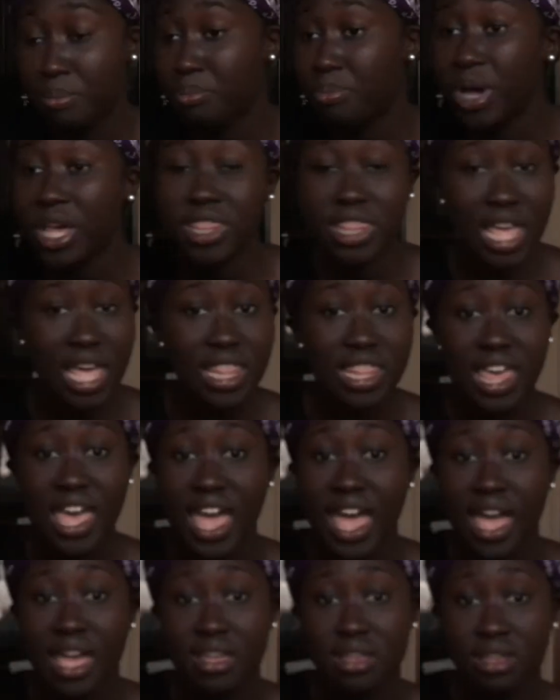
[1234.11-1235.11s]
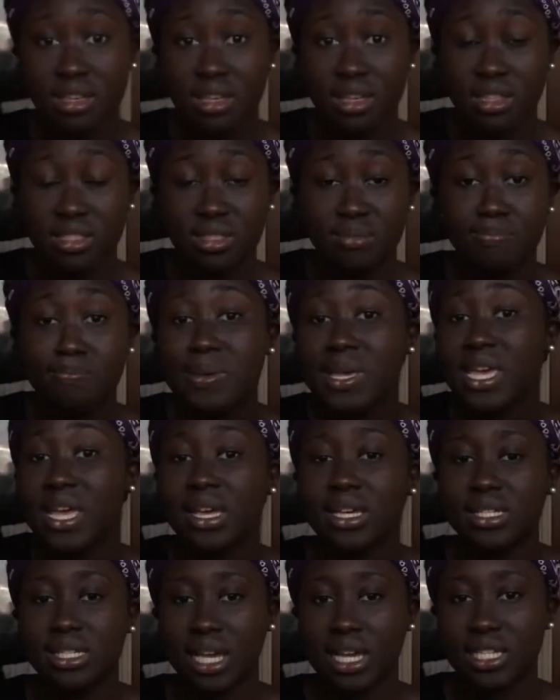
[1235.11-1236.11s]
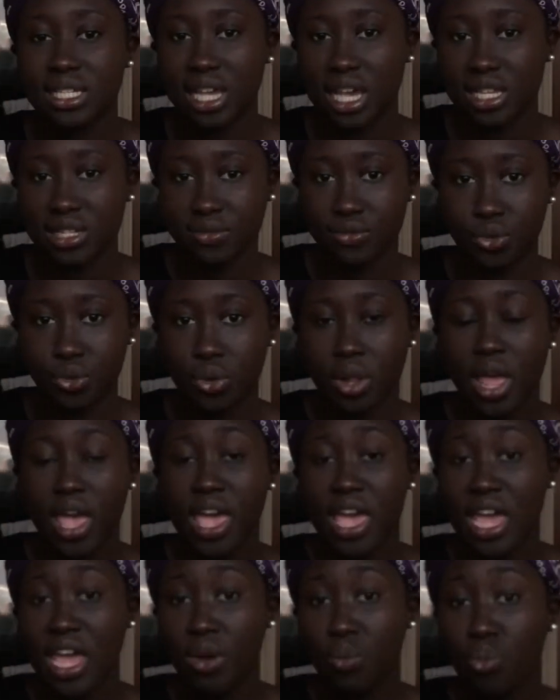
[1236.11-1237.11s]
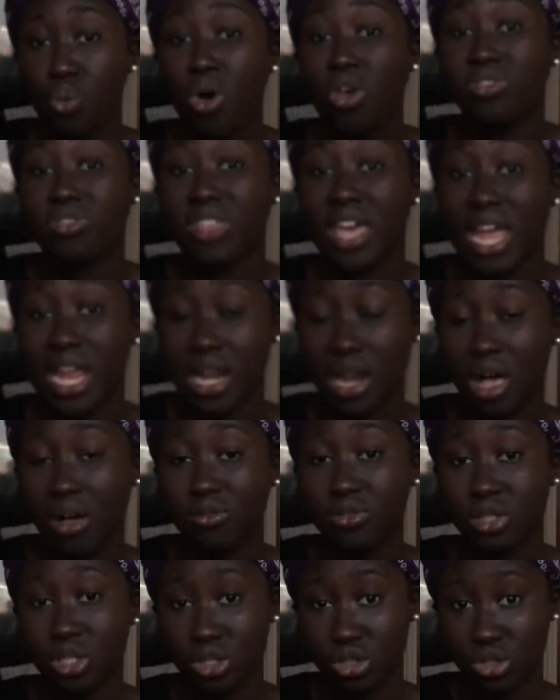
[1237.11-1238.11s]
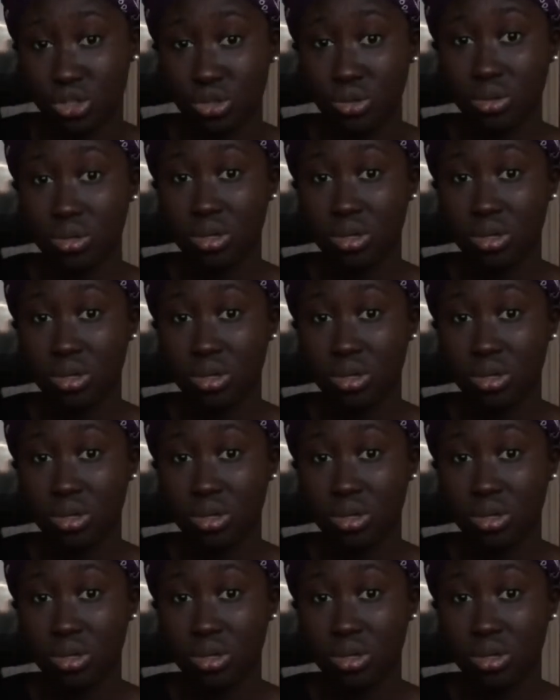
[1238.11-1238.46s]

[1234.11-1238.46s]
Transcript: but they're there being successful in what they love to do